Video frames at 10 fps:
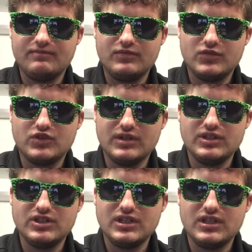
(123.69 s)

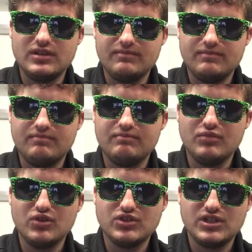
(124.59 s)
cringy,
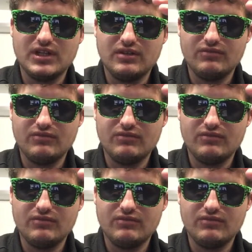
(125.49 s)
bullshitting